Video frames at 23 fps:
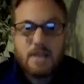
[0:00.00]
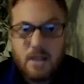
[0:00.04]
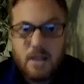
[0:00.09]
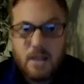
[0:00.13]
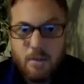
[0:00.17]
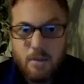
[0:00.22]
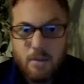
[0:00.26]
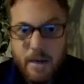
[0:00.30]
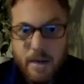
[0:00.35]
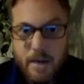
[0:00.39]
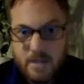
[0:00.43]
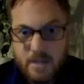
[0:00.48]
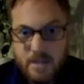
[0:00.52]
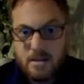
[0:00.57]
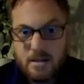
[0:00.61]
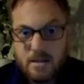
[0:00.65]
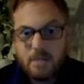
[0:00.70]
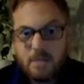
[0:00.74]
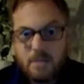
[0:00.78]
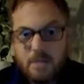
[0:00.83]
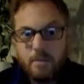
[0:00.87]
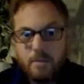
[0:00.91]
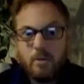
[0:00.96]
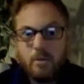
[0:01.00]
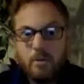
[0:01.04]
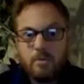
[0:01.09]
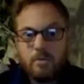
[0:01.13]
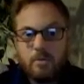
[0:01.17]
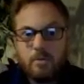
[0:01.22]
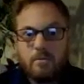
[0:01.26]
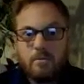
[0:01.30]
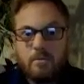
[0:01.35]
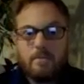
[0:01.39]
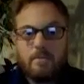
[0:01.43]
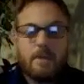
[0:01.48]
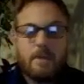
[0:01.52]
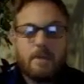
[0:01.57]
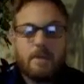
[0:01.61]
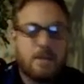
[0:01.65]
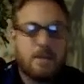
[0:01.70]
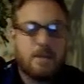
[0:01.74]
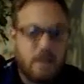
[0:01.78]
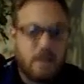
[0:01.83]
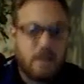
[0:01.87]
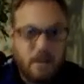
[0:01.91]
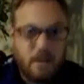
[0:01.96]
your base of support.
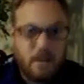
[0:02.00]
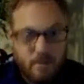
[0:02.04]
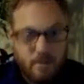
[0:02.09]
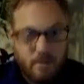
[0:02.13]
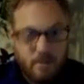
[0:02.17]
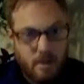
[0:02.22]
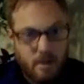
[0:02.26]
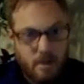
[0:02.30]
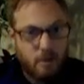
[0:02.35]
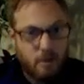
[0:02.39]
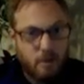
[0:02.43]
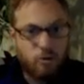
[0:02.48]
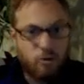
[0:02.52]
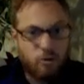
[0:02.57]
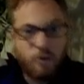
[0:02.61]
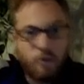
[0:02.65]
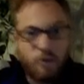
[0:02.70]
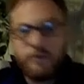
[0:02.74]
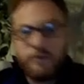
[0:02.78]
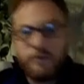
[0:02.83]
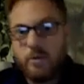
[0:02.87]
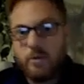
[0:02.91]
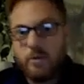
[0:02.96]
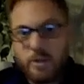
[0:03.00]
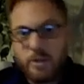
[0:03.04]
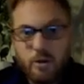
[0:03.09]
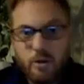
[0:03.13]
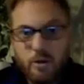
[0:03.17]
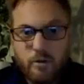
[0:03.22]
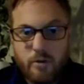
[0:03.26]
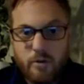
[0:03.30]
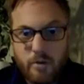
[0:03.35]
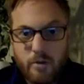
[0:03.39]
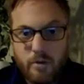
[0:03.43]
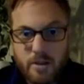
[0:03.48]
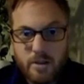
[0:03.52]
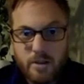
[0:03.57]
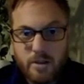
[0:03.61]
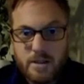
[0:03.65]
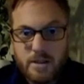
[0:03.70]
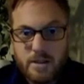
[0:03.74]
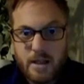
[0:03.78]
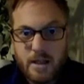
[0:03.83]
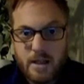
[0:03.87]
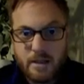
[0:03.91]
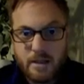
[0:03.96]
Basically not falling over when you're
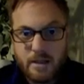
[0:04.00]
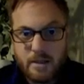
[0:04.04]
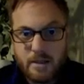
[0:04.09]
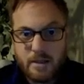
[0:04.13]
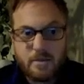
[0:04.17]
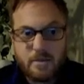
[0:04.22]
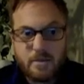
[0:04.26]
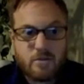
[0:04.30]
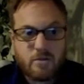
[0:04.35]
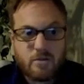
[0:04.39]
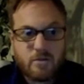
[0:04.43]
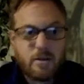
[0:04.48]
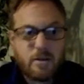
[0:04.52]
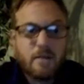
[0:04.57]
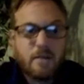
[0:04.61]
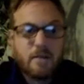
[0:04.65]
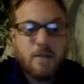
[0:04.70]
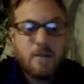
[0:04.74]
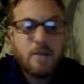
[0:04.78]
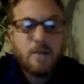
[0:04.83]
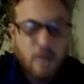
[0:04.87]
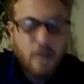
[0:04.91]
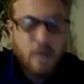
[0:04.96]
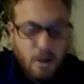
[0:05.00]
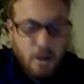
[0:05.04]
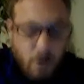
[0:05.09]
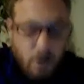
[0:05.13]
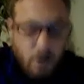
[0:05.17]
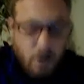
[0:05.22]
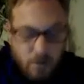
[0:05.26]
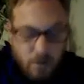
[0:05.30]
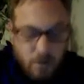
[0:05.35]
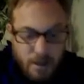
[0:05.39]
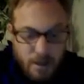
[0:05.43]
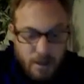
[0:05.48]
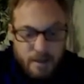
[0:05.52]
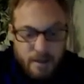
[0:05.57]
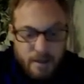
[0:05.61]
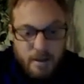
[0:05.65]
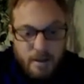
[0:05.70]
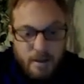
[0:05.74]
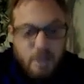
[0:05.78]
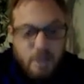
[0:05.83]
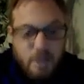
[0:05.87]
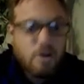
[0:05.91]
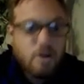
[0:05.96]
standing up straight. Okay,
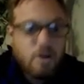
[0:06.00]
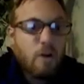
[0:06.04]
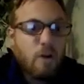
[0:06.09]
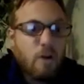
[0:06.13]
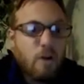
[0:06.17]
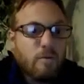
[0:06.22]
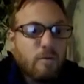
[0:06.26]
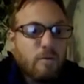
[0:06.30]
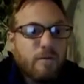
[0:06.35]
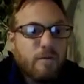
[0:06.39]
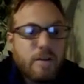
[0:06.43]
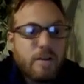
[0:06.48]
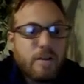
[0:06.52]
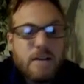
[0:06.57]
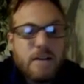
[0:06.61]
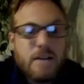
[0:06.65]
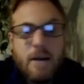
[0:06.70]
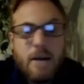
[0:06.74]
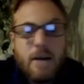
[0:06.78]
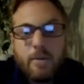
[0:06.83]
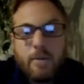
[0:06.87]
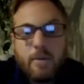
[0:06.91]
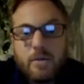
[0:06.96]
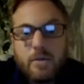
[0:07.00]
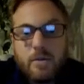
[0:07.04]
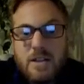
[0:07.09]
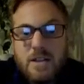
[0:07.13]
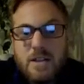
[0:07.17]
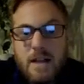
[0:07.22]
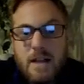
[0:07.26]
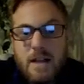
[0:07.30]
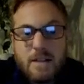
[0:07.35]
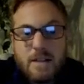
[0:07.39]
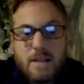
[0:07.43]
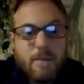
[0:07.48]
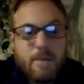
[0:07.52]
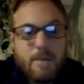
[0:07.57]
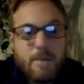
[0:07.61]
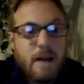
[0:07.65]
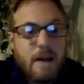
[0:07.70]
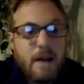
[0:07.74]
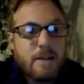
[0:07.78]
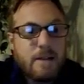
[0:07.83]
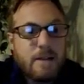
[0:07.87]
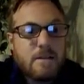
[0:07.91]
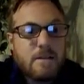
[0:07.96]
so for example, static
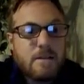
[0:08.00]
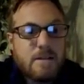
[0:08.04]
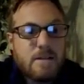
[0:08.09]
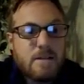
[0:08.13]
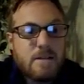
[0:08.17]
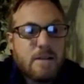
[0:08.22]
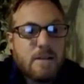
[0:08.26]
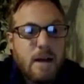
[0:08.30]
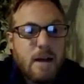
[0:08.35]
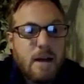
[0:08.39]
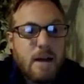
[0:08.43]
balance,